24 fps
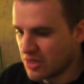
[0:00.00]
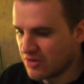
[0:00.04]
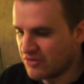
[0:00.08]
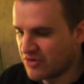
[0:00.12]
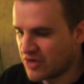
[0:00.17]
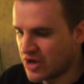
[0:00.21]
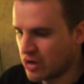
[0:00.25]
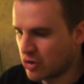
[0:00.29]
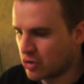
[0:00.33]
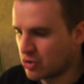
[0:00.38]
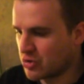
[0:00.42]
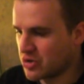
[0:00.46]
The
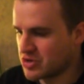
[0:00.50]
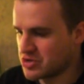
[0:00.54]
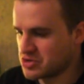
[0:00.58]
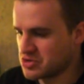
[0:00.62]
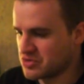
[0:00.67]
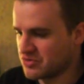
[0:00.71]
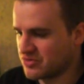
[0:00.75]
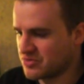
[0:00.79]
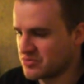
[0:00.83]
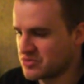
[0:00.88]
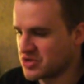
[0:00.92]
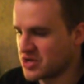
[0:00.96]
final
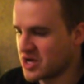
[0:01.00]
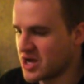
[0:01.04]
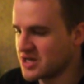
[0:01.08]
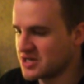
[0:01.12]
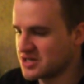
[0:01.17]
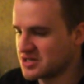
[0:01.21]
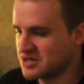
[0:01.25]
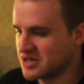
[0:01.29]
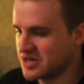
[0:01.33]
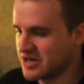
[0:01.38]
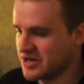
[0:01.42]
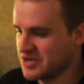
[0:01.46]
question from
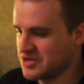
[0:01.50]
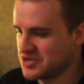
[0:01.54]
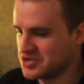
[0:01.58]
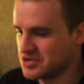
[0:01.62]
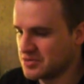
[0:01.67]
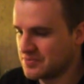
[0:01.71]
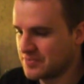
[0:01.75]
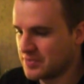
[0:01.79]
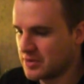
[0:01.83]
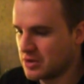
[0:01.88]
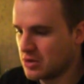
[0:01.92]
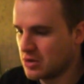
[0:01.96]

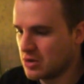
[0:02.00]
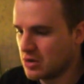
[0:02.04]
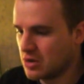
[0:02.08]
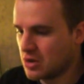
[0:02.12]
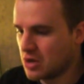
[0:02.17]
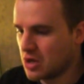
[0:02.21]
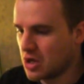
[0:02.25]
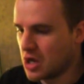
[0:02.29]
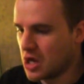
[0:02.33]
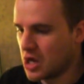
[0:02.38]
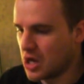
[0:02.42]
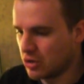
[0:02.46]
Titanized.
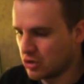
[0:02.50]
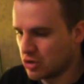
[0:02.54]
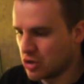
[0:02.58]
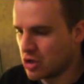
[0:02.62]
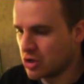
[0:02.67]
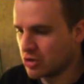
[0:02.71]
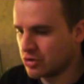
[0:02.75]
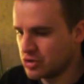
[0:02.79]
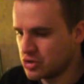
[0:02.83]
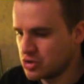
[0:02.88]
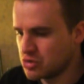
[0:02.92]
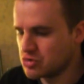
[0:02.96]
How
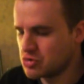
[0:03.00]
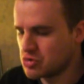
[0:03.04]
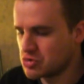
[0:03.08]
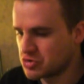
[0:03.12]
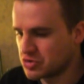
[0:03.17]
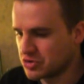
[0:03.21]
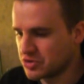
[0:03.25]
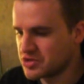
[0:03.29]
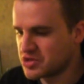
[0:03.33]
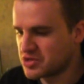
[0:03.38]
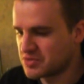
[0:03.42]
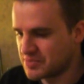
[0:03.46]
long do you
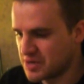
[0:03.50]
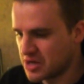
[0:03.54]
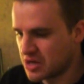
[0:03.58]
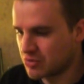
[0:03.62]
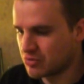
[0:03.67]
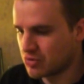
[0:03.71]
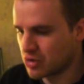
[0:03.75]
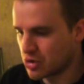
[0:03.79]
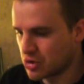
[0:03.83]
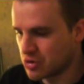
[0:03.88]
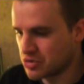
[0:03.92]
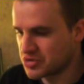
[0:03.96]
usually
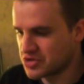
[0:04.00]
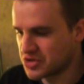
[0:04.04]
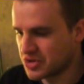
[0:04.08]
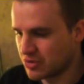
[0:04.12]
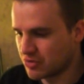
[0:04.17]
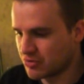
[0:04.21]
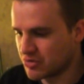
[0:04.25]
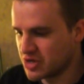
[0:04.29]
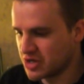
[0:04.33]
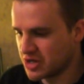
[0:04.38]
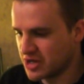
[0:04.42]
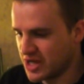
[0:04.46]
spend rehearsing
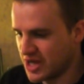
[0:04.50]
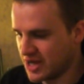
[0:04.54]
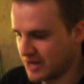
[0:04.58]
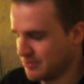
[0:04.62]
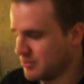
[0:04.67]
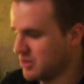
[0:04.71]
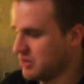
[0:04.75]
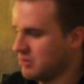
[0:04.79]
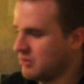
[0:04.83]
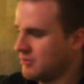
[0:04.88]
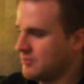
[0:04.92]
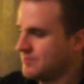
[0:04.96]
a
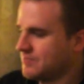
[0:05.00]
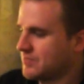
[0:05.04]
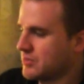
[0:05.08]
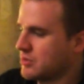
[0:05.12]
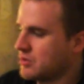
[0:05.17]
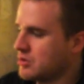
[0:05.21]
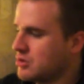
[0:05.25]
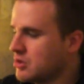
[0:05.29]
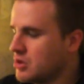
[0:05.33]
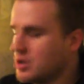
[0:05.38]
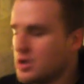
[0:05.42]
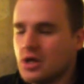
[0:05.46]
reenactment?
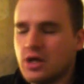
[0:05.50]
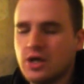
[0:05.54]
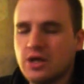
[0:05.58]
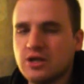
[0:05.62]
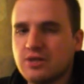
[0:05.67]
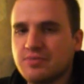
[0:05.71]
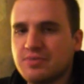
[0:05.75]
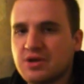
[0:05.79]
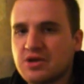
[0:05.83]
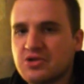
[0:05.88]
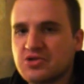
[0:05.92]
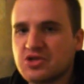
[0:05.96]

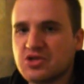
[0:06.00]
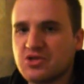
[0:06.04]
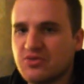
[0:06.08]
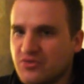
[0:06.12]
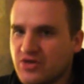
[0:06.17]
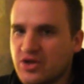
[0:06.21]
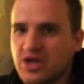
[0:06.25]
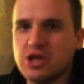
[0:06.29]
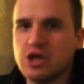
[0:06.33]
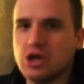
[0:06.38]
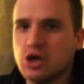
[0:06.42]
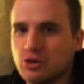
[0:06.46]
Depends on the
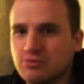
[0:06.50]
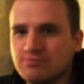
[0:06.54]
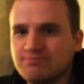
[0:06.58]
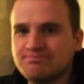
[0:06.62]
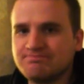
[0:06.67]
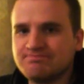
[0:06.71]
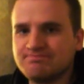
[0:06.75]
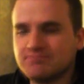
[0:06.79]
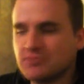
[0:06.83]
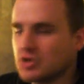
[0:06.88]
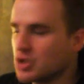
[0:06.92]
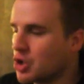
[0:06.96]
video.
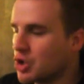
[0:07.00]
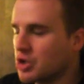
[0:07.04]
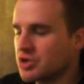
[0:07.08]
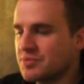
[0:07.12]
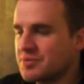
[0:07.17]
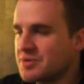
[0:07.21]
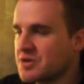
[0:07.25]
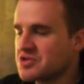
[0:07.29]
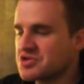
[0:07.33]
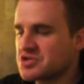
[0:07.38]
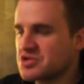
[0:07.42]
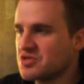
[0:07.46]
It all
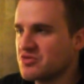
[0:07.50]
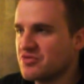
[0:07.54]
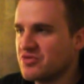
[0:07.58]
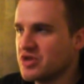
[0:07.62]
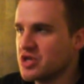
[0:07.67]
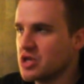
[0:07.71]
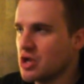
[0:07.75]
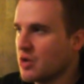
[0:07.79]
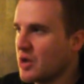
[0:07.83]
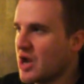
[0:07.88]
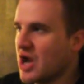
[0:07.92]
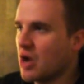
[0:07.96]
depends on the
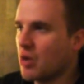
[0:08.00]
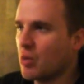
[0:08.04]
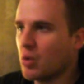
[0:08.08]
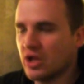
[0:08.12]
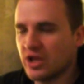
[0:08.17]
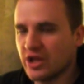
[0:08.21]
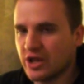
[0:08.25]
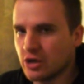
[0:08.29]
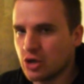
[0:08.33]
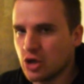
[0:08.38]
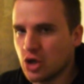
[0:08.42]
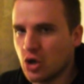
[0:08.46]
video. How
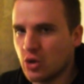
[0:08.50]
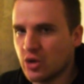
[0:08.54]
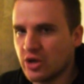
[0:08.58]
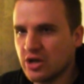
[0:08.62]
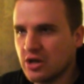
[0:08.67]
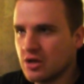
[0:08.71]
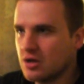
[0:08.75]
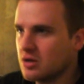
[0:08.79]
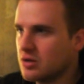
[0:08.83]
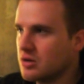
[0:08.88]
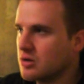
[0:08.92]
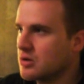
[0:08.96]
well I know
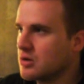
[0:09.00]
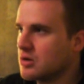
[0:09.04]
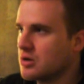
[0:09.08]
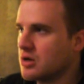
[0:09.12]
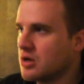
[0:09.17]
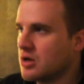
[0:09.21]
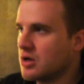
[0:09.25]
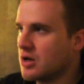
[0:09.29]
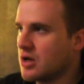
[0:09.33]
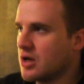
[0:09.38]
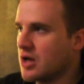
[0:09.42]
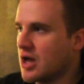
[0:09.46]
it,
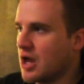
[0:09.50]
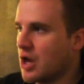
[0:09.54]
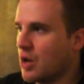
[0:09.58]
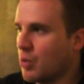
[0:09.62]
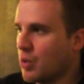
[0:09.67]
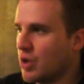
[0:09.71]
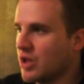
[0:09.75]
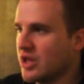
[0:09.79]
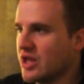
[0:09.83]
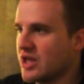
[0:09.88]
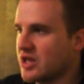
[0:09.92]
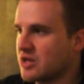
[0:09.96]
how
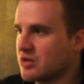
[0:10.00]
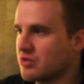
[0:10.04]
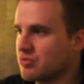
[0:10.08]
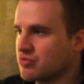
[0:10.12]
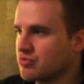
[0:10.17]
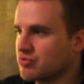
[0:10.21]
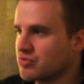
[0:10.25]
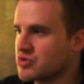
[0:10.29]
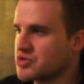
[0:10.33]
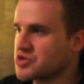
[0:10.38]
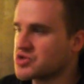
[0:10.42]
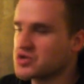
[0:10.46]
well I
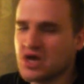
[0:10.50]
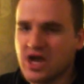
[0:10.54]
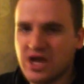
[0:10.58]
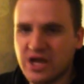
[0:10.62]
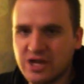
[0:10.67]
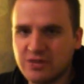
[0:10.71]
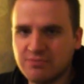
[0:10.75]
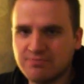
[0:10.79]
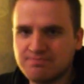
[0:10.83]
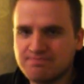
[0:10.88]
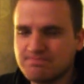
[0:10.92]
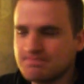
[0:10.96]
can
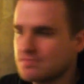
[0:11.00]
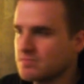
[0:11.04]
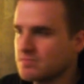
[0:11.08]
recite it,